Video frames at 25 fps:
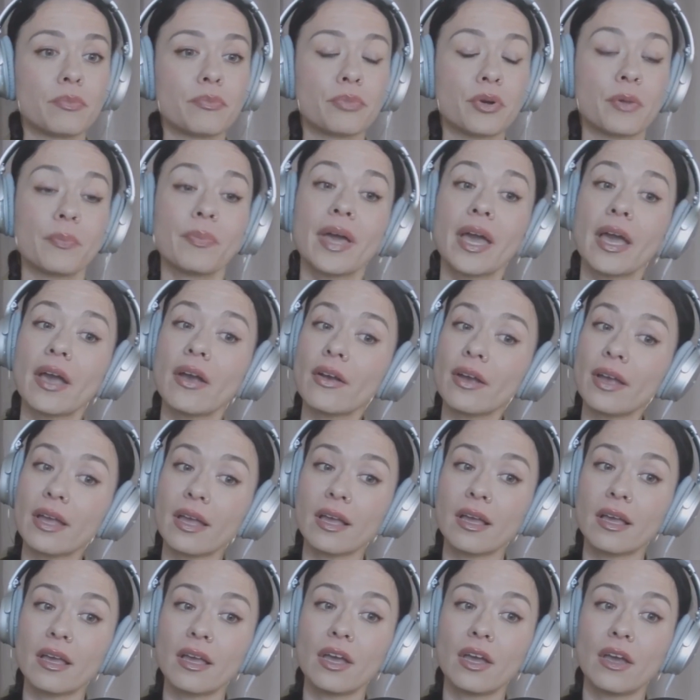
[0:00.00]

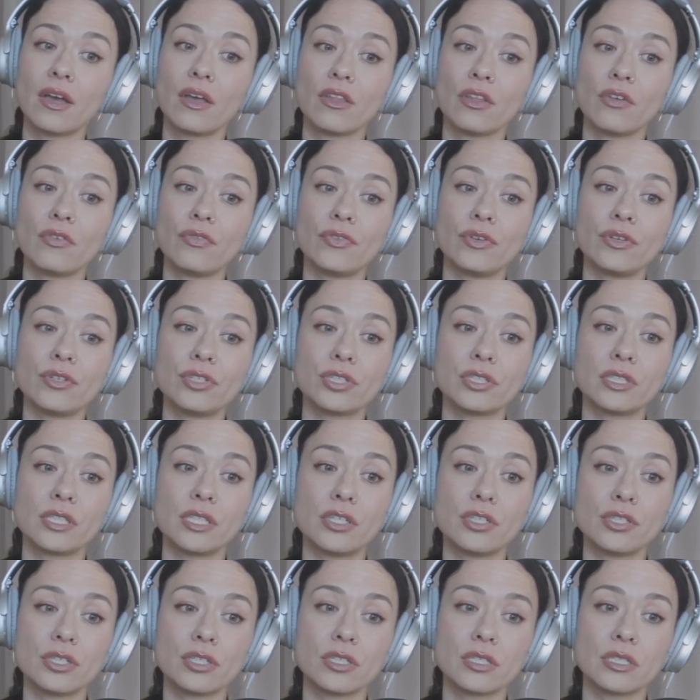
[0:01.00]
preparing the future
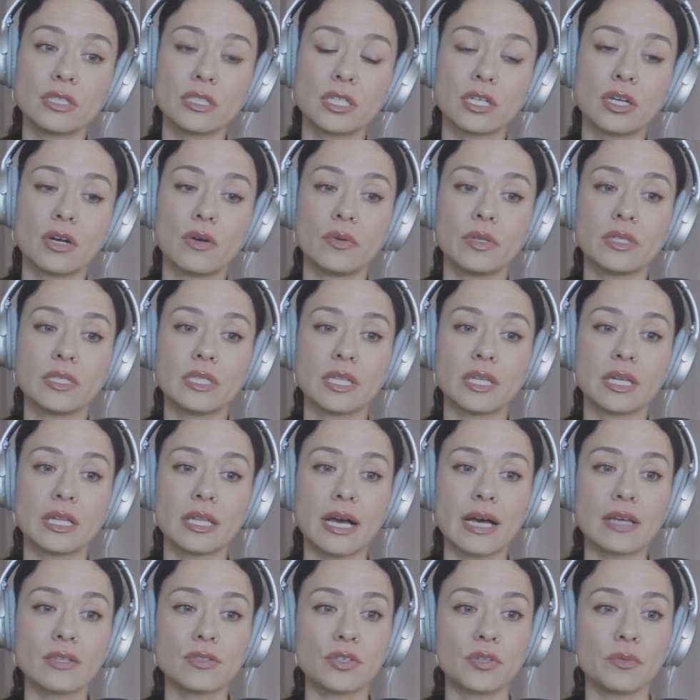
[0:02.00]
teachers to go into the
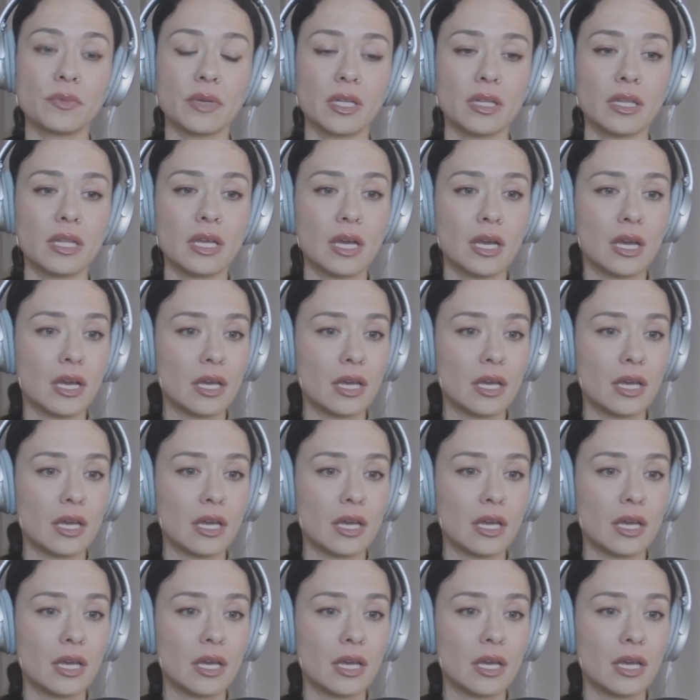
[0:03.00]
classroom. And